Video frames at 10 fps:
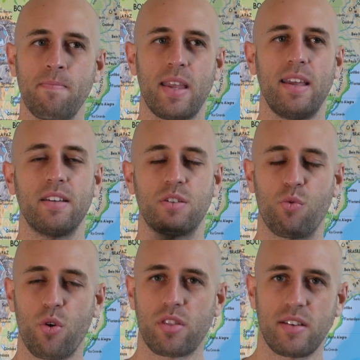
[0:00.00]
it is
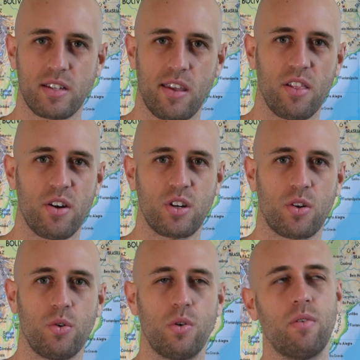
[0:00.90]
ruthlessly
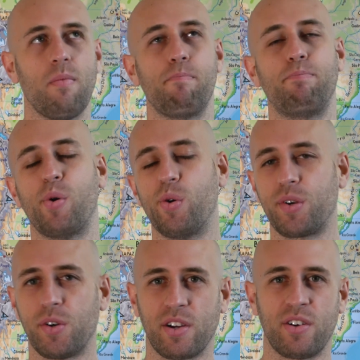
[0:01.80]
logical,
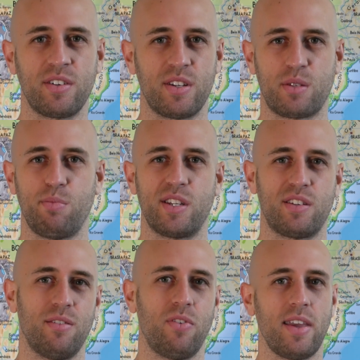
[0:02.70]
bordering on
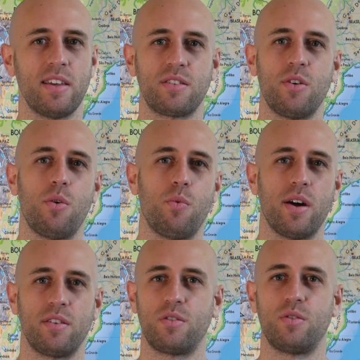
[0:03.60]
dismissive. He is not
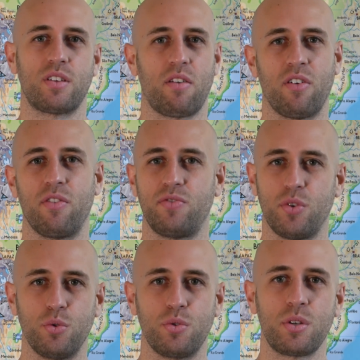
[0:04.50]
one to suffer
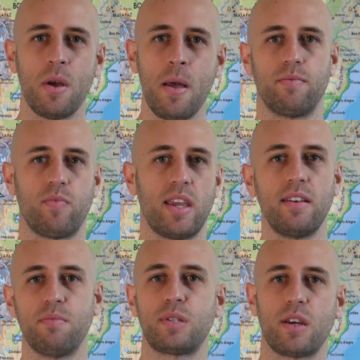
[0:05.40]
fools.
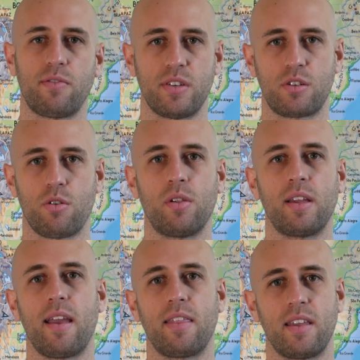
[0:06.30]
He himself is
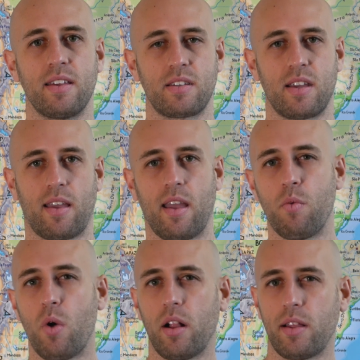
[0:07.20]
strongly atheistic.
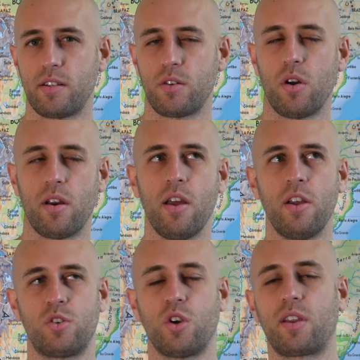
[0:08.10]
And while he's not
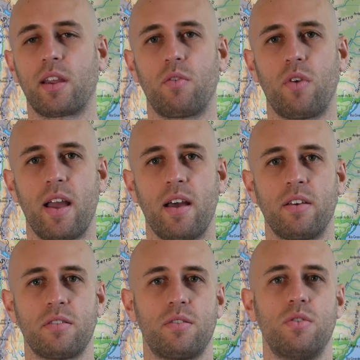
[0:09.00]
joking
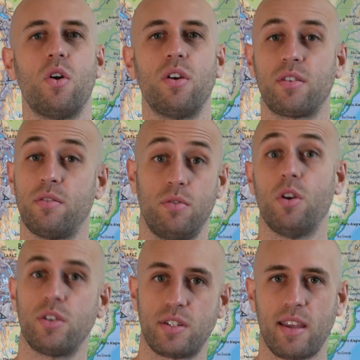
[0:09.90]
around,
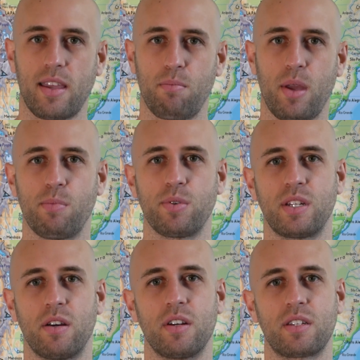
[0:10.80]
not taking people
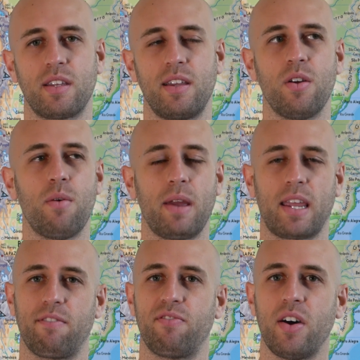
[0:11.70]
seriously, not
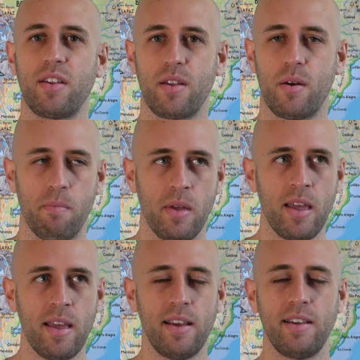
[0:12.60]
making fun of them,
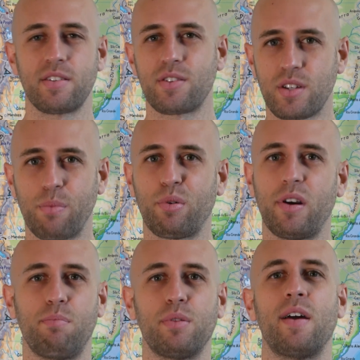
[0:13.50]
he's also
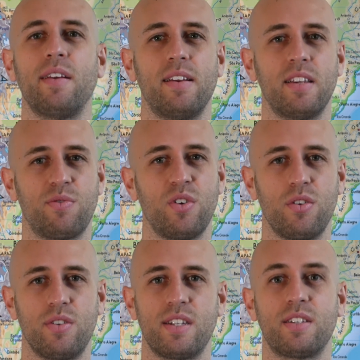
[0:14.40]
pretty blunt in his
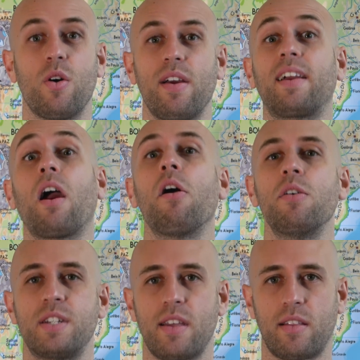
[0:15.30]
views. He's not
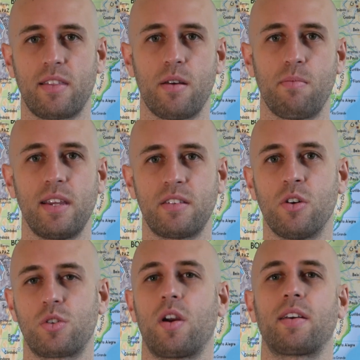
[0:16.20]
encouraging them. He's
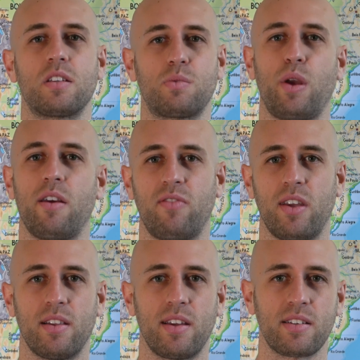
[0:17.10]
not trying to spare
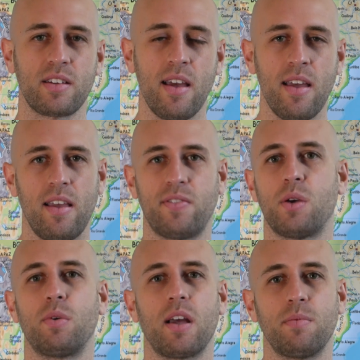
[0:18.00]
feelings. If
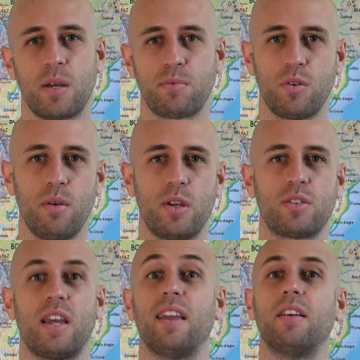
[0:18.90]
someone comes up to him, he'll
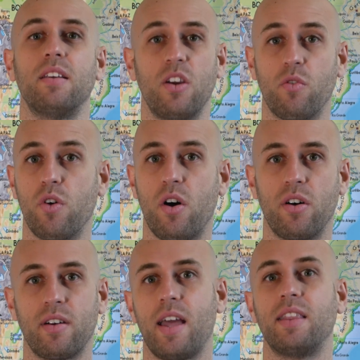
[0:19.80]
say, you're
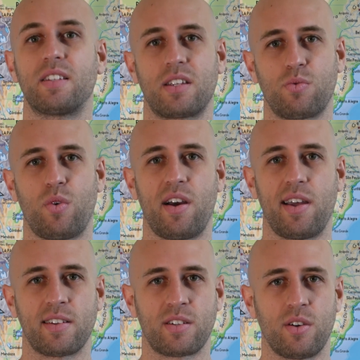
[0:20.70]
wrong, and this is
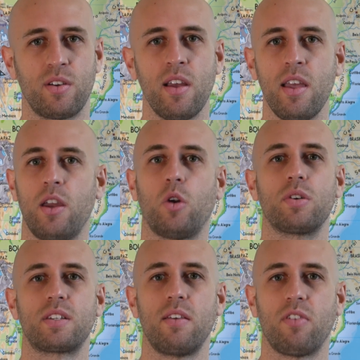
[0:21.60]
why. So he'll
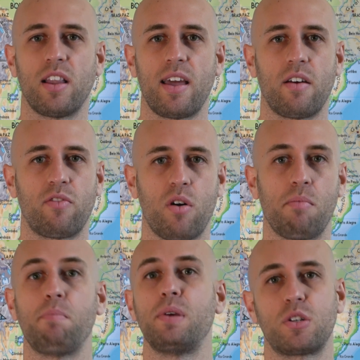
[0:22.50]
receive a letter from
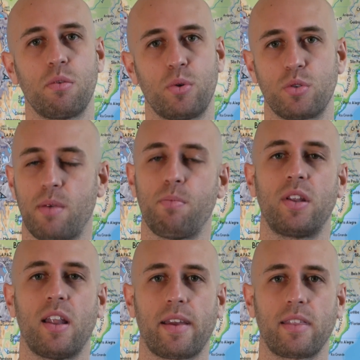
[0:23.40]
a bishop or
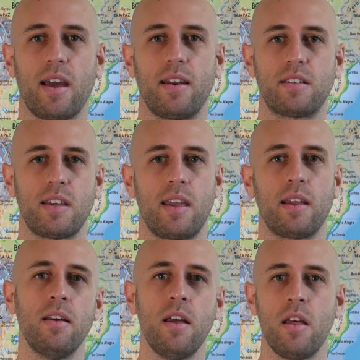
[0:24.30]
someone like that saying,